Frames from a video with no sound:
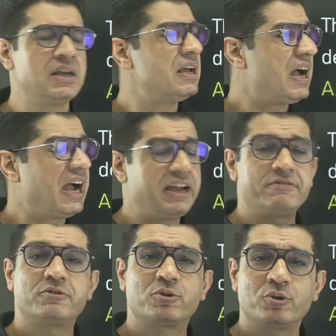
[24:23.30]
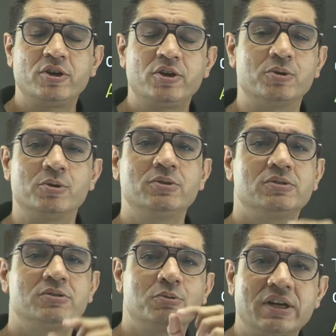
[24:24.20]
I've told you
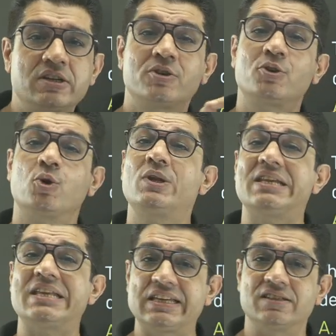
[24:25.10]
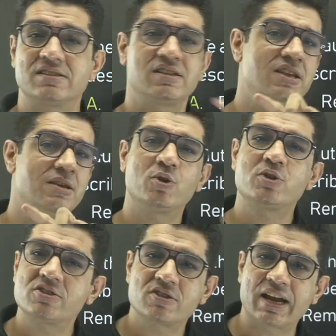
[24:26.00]
what tone is,
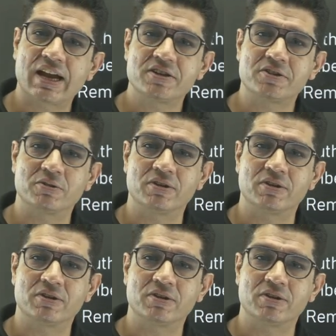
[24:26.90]
emotions or attitude.